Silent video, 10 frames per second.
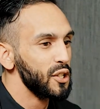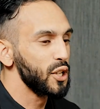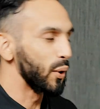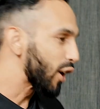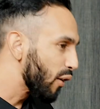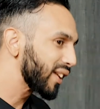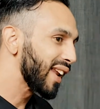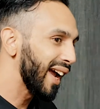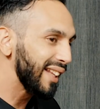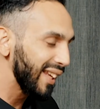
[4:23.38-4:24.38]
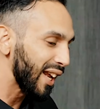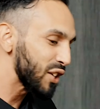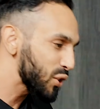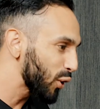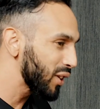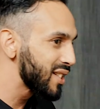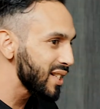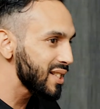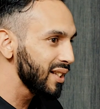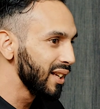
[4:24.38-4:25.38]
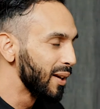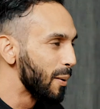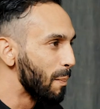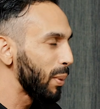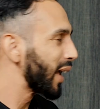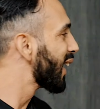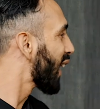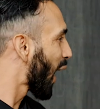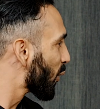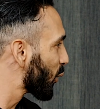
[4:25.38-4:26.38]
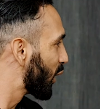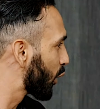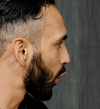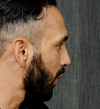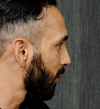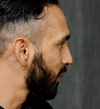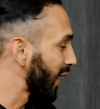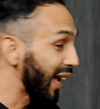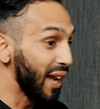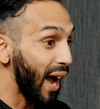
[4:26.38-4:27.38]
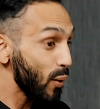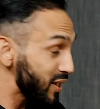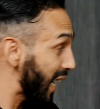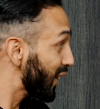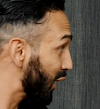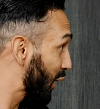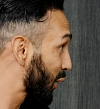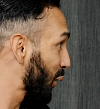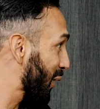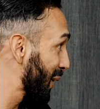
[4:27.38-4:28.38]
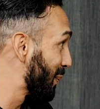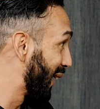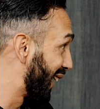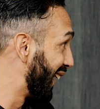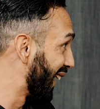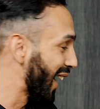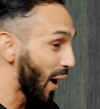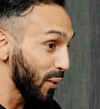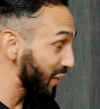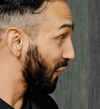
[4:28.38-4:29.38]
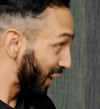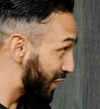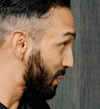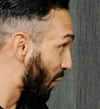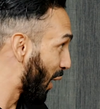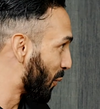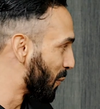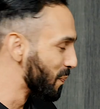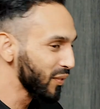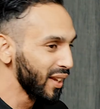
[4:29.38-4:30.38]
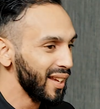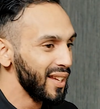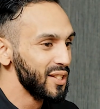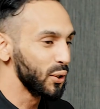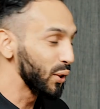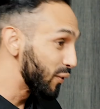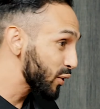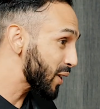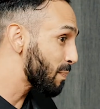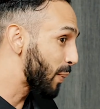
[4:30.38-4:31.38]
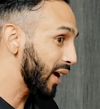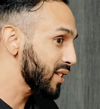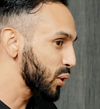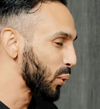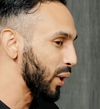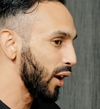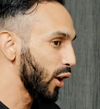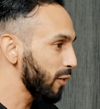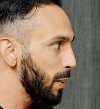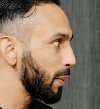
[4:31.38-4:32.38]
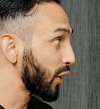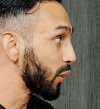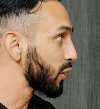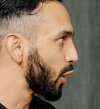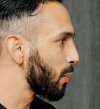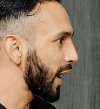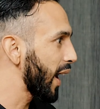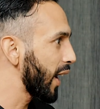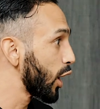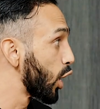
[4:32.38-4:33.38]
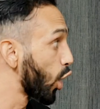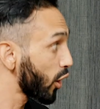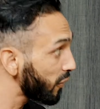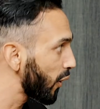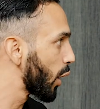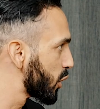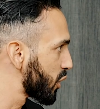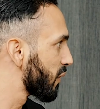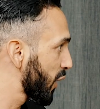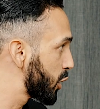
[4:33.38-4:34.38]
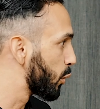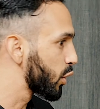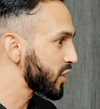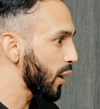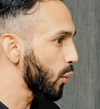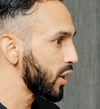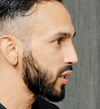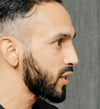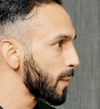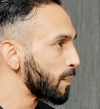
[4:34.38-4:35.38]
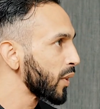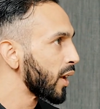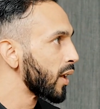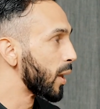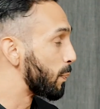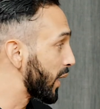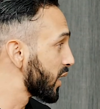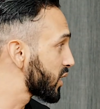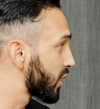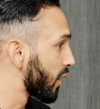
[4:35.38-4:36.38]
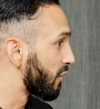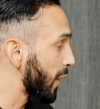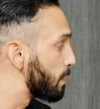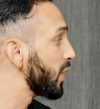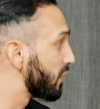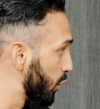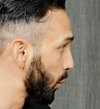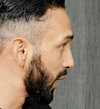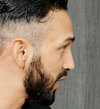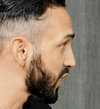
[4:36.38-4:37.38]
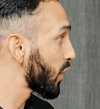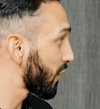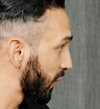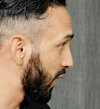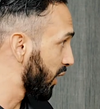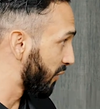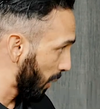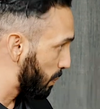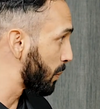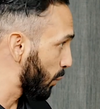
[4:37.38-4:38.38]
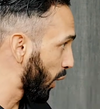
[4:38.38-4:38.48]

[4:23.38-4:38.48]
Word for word: So in COVID 19, I started just playing around on TikTok. And I was anti TikTok in the beginning, eh? I was a Facebook so to give you some backstory, a lot of people don't know, but I had a lot of followers on Facebook because I was the biggest vape reviewer in South Africa, the vaping